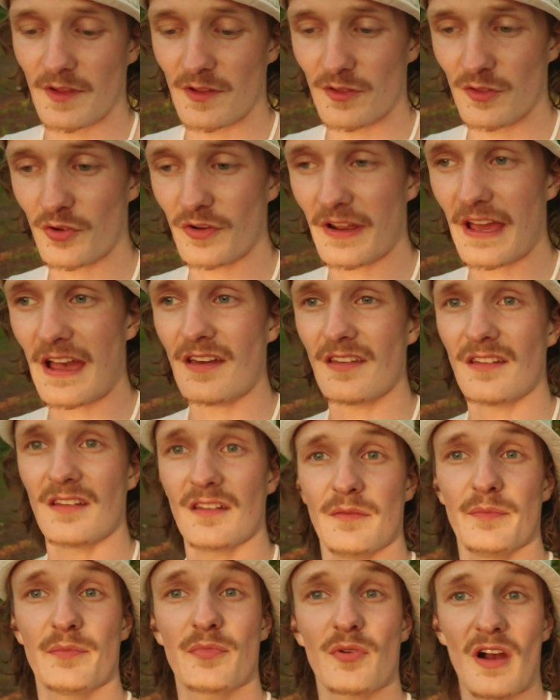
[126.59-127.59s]
learn how
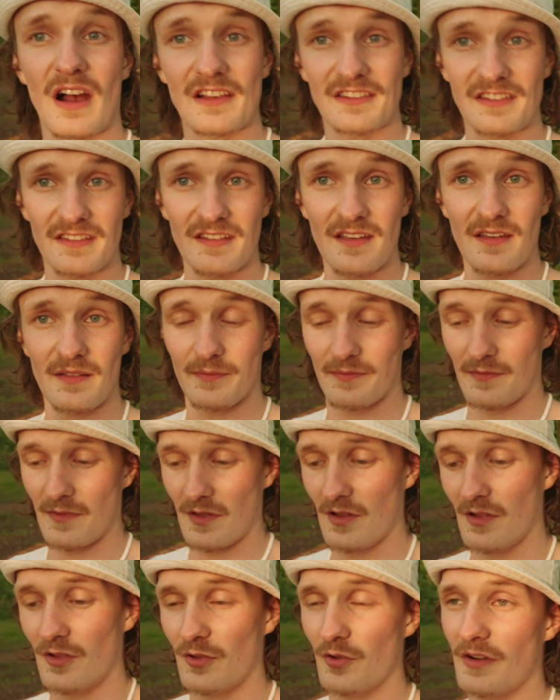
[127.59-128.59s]
to process it,
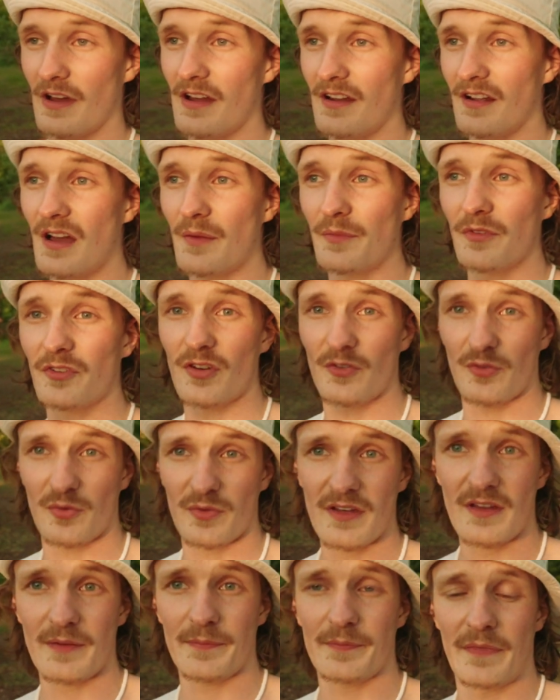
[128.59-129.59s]
learn how to come to terms
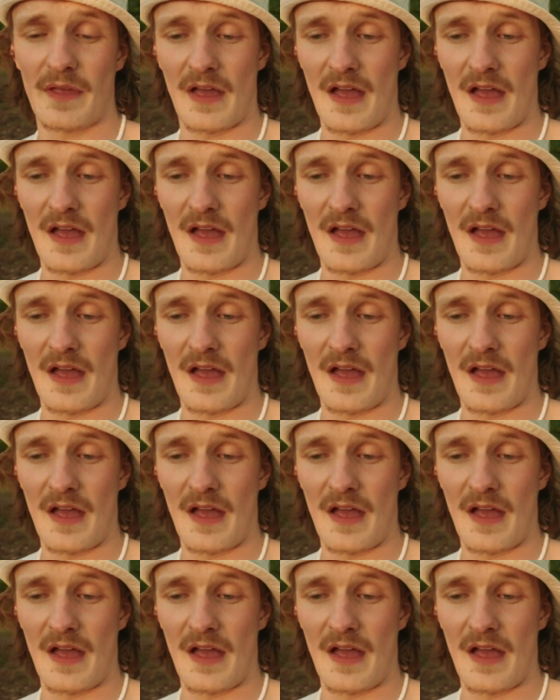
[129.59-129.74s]
with it.